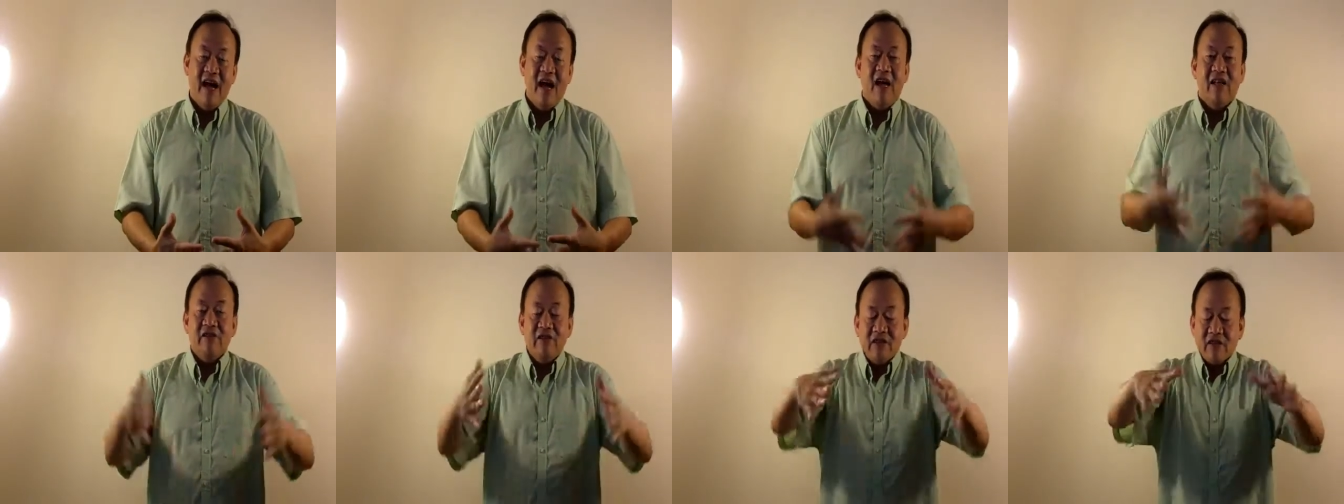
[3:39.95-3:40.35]

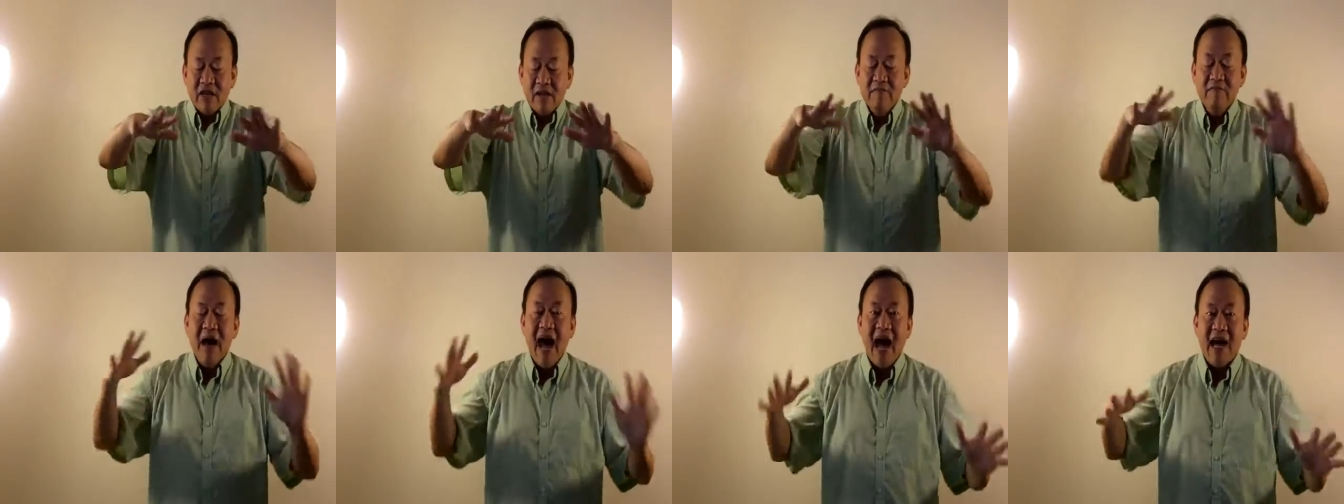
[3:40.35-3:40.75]
Uh,
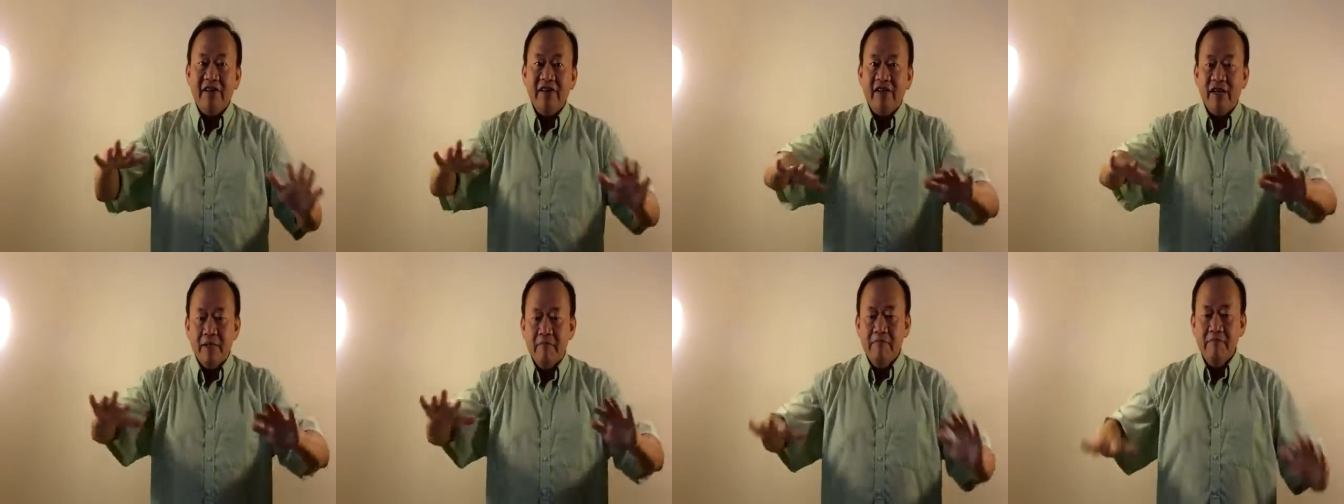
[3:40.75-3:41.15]
just
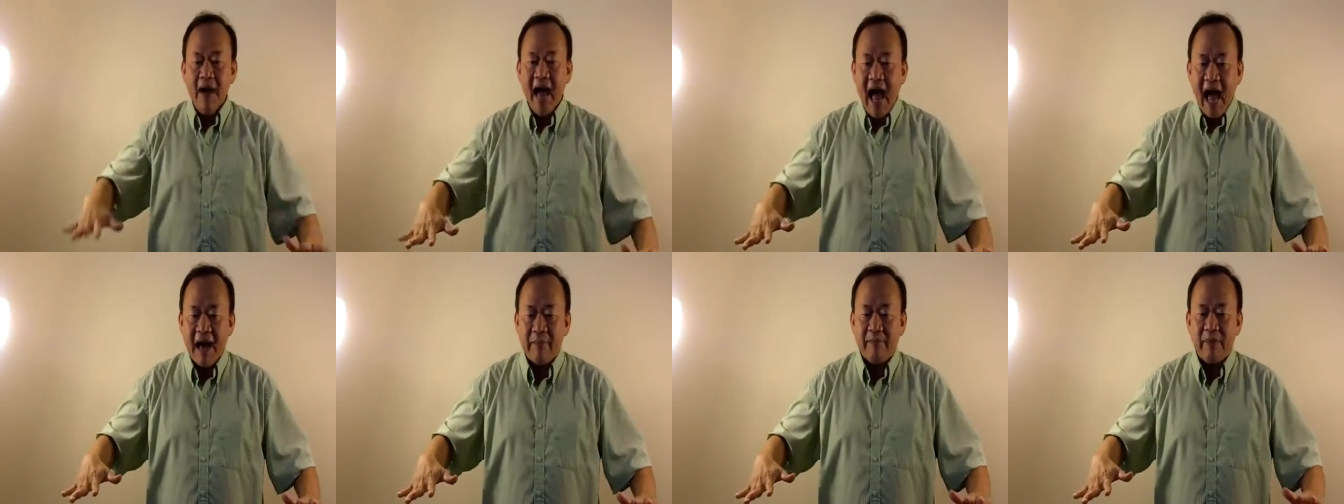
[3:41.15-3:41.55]
imagine a
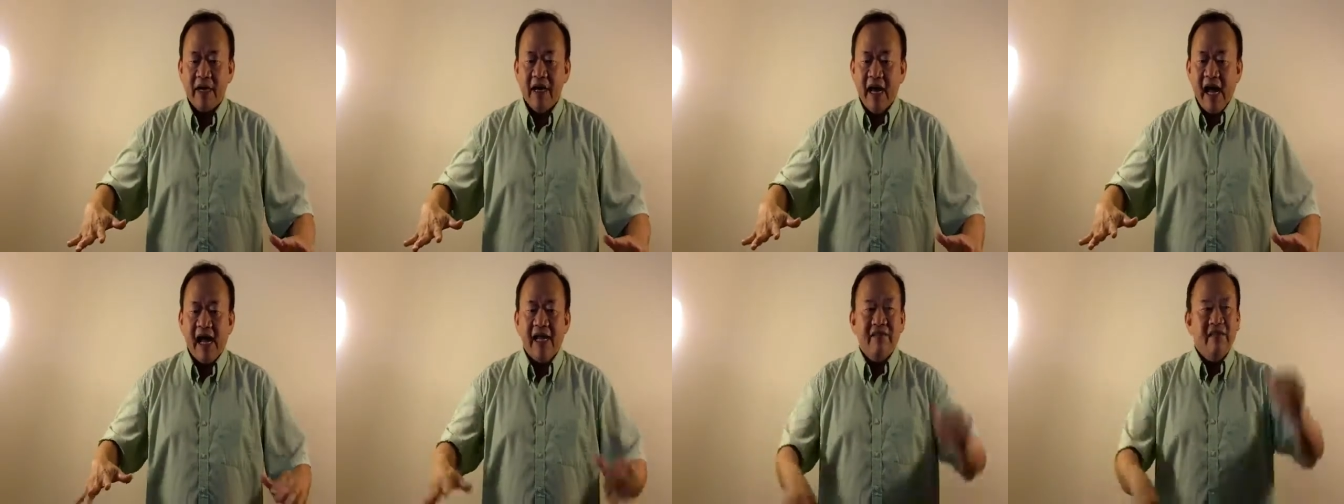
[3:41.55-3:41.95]
map,
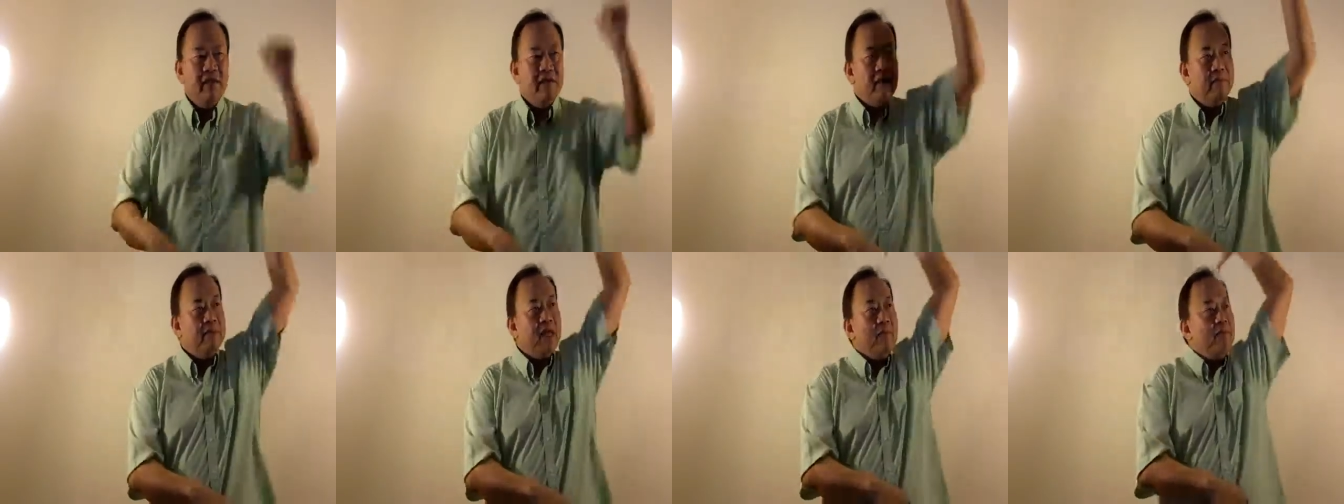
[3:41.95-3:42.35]

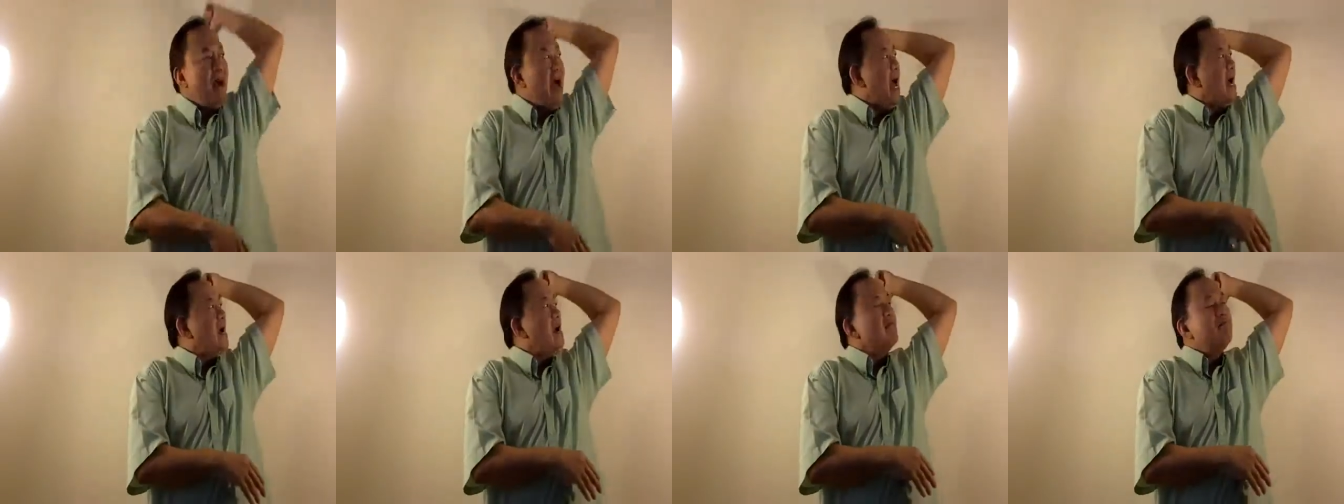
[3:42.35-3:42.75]
and the
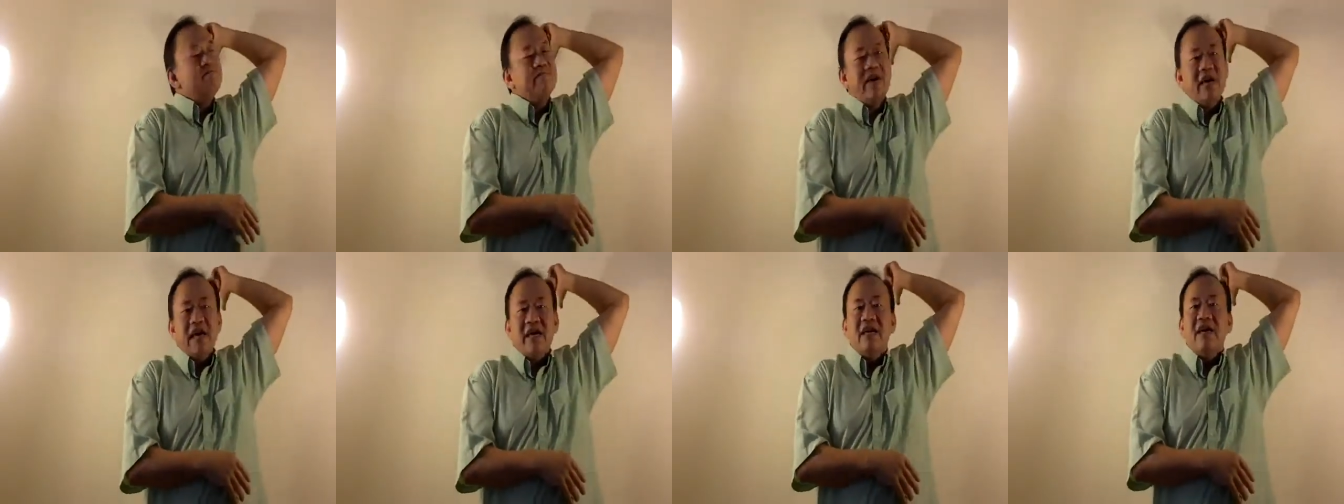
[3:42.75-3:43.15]
back
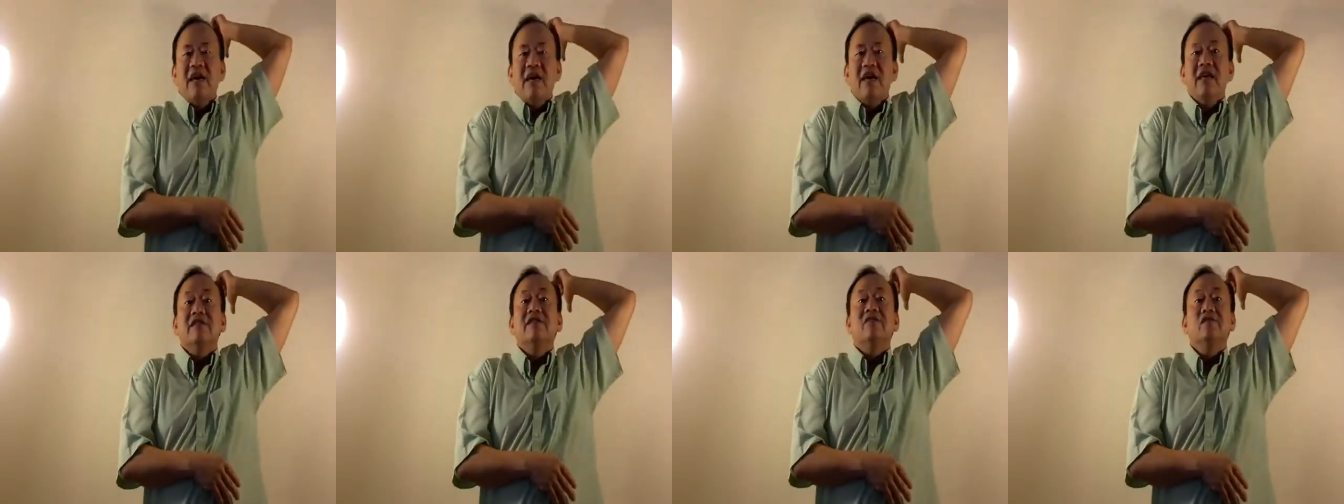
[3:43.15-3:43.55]
of
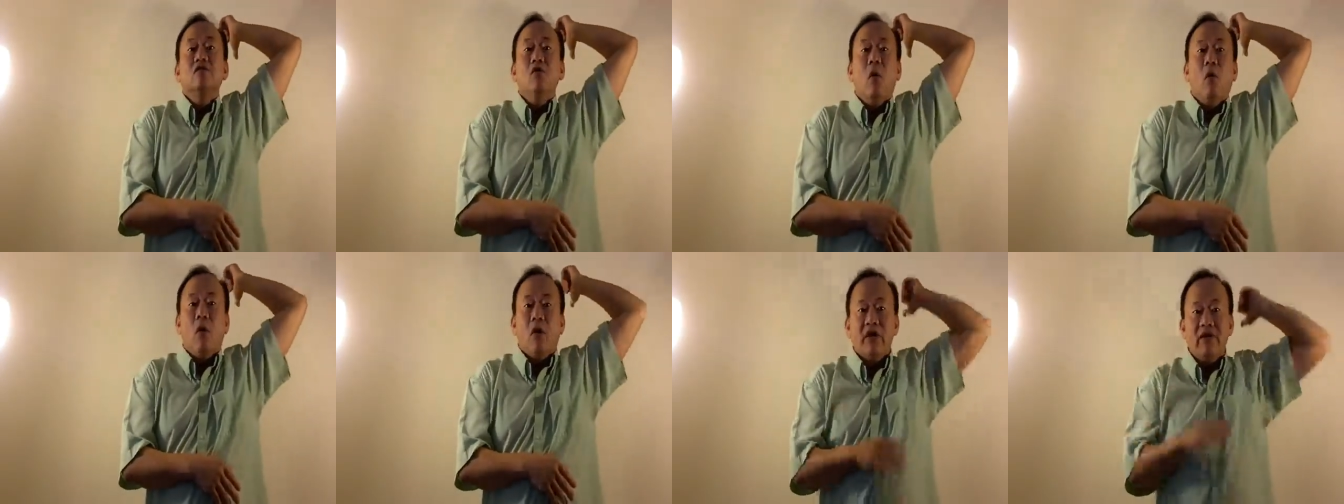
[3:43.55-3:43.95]
me is
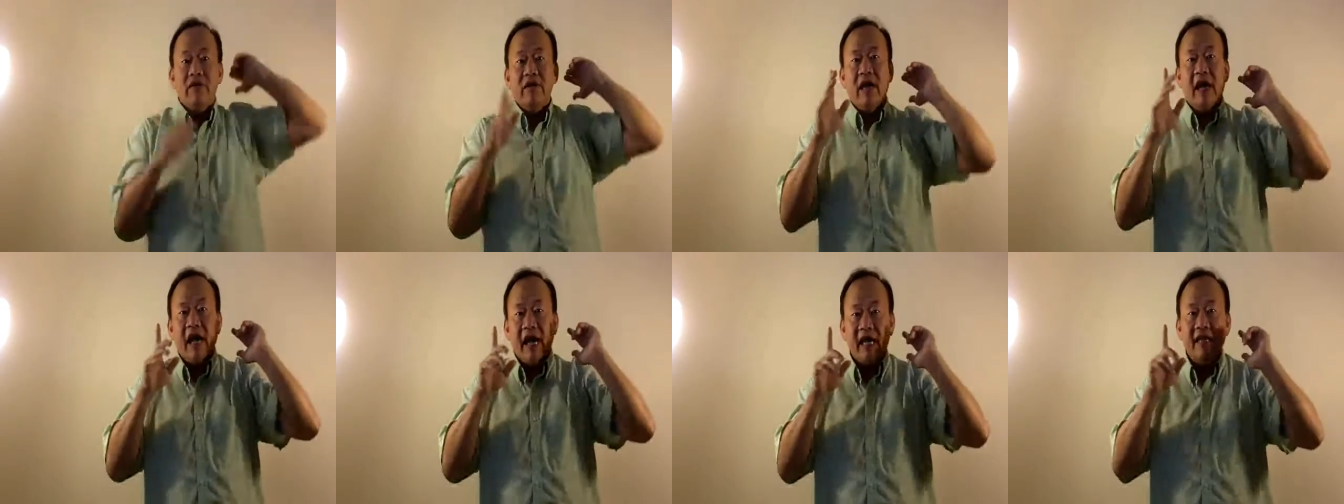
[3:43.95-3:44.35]
north,